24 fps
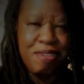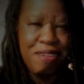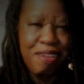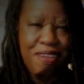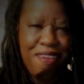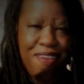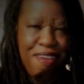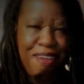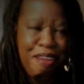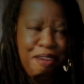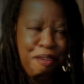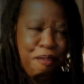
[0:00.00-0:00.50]

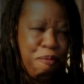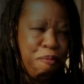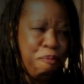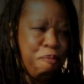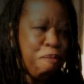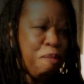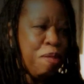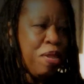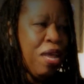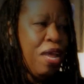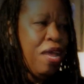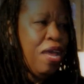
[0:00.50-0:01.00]
again.
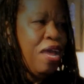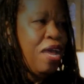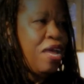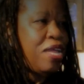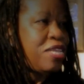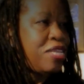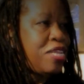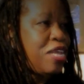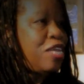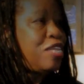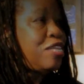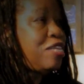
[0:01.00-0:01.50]
And
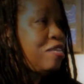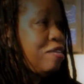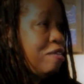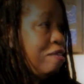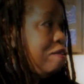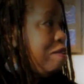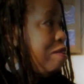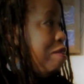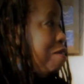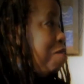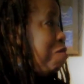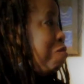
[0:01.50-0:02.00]
since
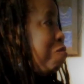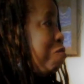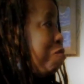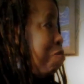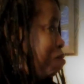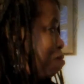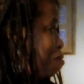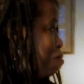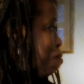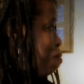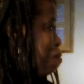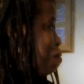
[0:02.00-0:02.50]

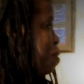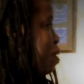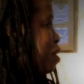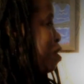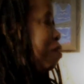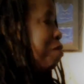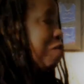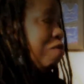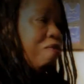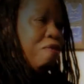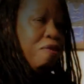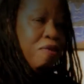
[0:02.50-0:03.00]

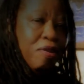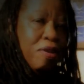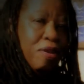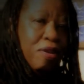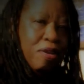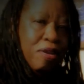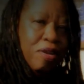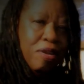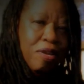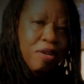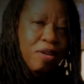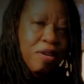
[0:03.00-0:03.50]
we're
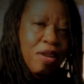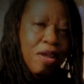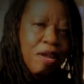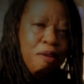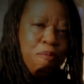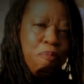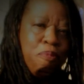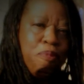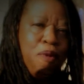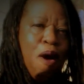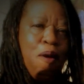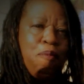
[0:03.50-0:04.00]
uh,
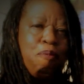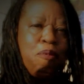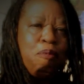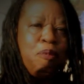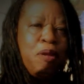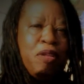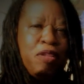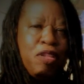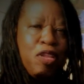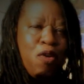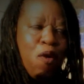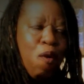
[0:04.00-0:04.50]

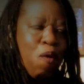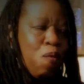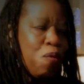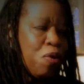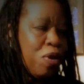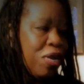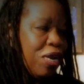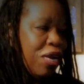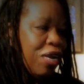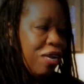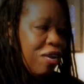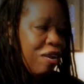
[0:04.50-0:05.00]
probably the
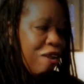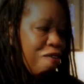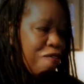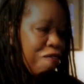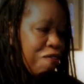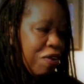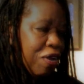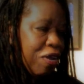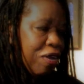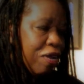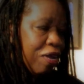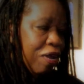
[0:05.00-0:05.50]
only
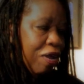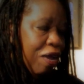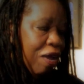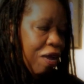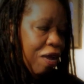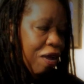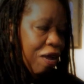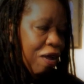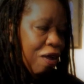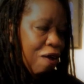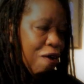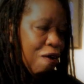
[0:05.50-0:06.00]
living
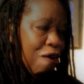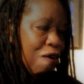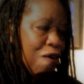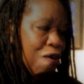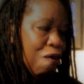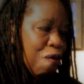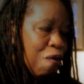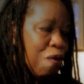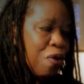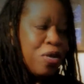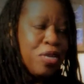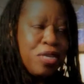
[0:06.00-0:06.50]
uh,
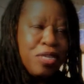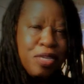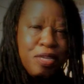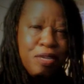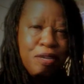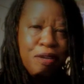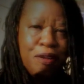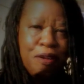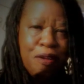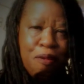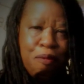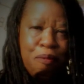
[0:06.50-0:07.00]

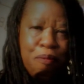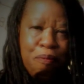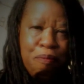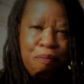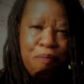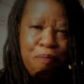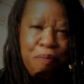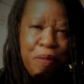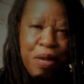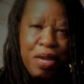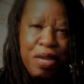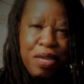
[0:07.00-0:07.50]

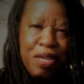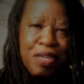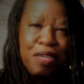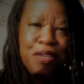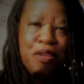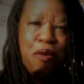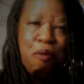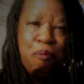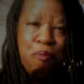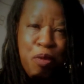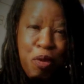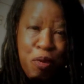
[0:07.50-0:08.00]
oyster-based
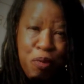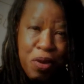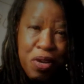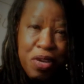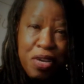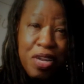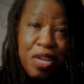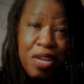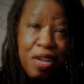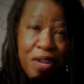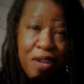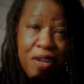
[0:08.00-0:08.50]

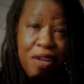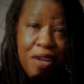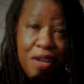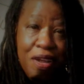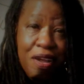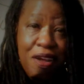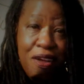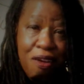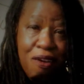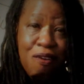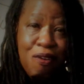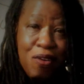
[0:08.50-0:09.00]
community
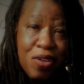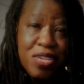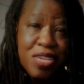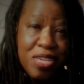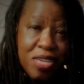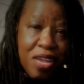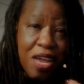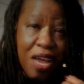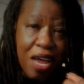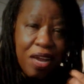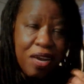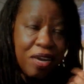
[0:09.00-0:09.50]
on
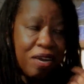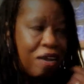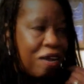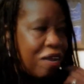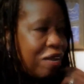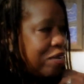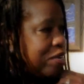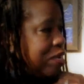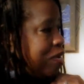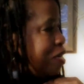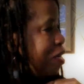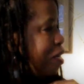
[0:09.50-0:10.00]
Staten
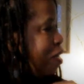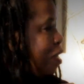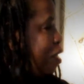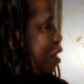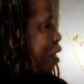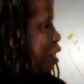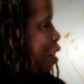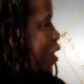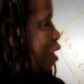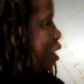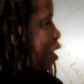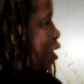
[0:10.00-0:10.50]
Island,
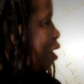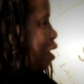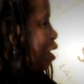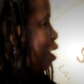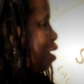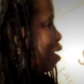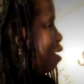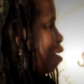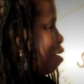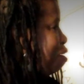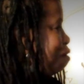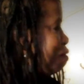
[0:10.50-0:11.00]

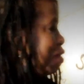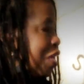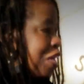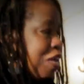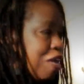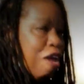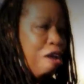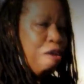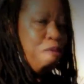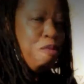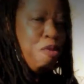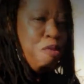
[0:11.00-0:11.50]
uh, they
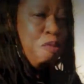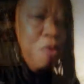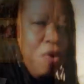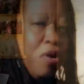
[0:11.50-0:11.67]
came to